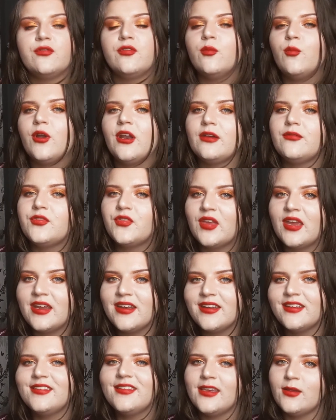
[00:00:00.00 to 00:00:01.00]
from what I've seen,
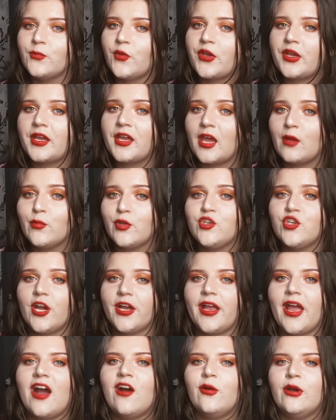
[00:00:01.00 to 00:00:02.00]
it seems like a game to check
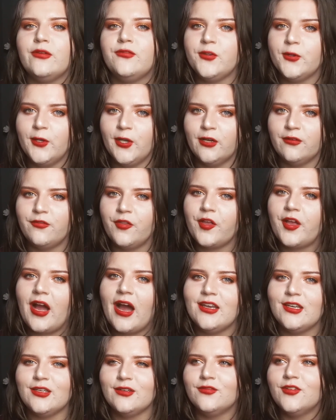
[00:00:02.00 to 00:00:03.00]
out if you love the
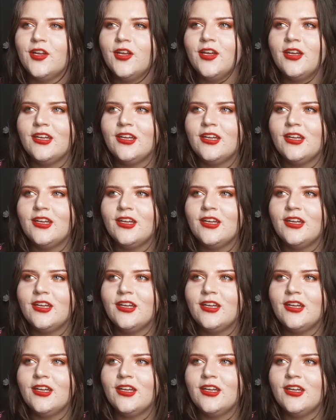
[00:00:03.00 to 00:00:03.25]
kind of